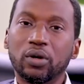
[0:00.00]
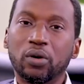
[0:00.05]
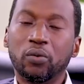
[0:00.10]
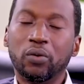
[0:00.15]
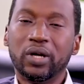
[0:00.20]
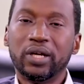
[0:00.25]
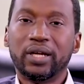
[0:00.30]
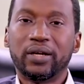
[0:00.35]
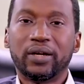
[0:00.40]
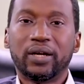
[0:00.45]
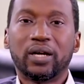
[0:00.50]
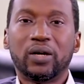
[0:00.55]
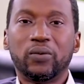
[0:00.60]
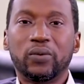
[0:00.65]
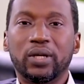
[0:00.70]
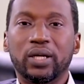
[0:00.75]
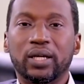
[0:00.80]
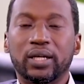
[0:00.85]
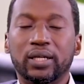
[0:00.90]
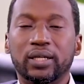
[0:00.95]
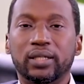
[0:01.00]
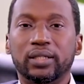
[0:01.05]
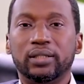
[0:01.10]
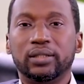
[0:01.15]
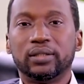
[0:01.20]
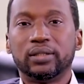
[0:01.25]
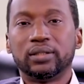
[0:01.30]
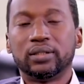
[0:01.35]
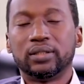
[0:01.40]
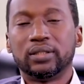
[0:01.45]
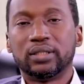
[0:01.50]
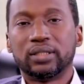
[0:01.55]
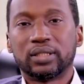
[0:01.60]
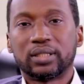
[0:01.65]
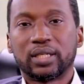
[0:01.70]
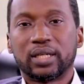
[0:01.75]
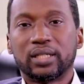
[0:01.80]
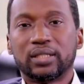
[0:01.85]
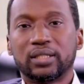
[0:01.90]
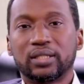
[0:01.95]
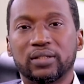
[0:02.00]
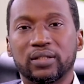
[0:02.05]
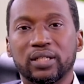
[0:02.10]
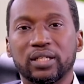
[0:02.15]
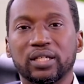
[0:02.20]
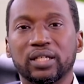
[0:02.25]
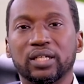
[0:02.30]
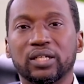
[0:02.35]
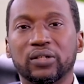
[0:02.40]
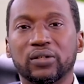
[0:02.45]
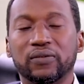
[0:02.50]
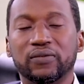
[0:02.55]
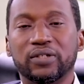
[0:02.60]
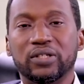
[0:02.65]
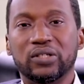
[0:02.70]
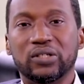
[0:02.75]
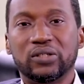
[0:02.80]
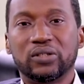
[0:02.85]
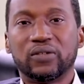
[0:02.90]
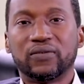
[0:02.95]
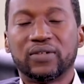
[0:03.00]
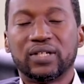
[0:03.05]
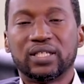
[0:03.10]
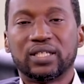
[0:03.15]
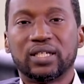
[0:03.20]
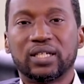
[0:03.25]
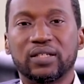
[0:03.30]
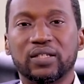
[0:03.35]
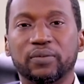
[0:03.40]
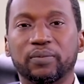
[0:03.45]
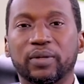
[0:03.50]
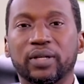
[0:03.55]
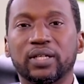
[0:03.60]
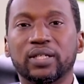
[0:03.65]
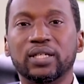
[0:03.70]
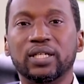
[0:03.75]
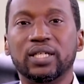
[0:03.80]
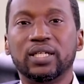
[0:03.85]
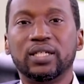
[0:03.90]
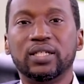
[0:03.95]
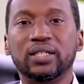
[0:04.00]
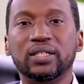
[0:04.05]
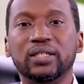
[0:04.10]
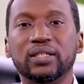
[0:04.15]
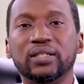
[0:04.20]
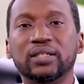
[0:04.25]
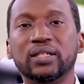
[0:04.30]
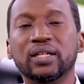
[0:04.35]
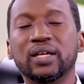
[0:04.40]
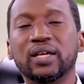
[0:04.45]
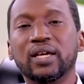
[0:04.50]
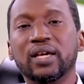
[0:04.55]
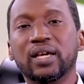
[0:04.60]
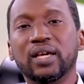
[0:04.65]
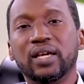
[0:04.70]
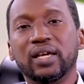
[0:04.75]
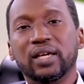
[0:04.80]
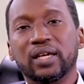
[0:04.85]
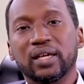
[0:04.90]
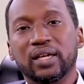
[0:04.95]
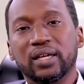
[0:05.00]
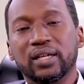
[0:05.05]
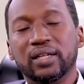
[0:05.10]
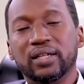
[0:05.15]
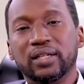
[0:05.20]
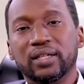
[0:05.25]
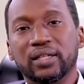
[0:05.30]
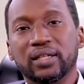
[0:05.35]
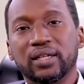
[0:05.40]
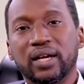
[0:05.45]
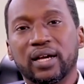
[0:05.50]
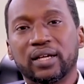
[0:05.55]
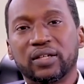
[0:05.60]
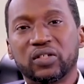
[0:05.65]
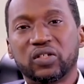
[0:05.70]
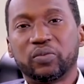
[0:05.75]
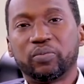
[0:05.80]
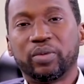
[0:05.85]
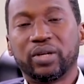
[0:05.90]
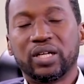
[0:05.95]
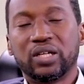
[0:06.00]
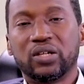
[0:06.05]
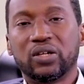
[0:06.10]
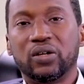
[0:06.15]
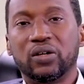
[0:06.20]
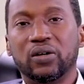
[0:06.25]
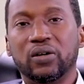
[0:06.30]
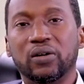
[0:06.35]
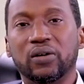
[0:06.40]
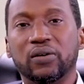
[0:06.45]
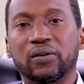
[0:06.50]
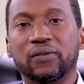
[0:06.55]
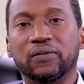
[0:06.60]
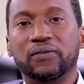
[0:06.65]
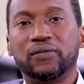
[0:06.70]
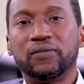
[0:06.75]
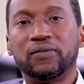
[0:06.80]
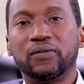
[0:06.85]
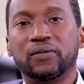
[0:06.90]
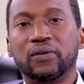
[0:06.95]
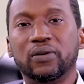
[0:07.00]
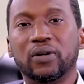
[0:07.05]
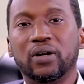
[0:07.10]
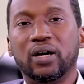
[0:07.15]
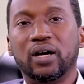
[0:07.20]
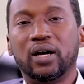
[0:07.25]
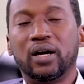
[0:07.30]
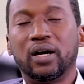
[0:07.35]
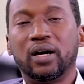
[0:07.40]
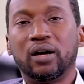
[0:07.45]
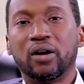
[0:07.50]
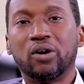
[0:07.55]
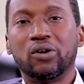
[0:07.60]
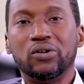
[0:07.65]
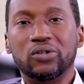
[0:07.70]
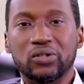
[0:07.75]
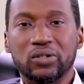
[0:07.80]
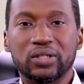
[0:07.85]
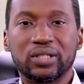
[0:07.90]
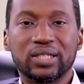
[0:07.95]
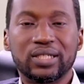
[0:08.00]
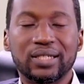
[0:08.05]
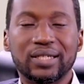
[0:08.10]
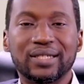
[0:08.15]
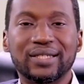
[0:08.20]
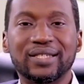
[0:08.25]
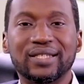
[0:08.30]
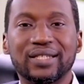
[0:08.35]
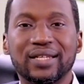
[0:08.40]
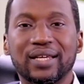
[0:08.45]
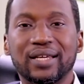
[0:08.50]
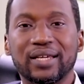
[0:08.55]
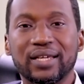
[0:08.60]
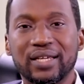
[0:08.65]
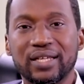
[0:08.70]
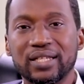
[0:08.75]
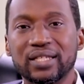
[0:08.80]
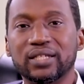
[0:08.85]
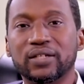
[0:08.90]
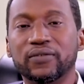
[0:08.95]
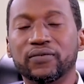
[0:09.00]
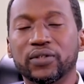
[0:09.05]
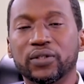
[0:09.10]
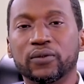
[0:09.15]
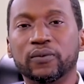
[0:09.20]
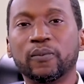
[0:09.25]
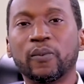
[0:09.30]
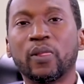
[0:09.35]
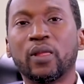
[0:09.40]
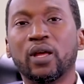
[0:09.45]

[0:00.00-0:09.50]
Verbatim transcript: one area we can start thinking of the use of assessment is in the aspect of uh, conducting a stay interview.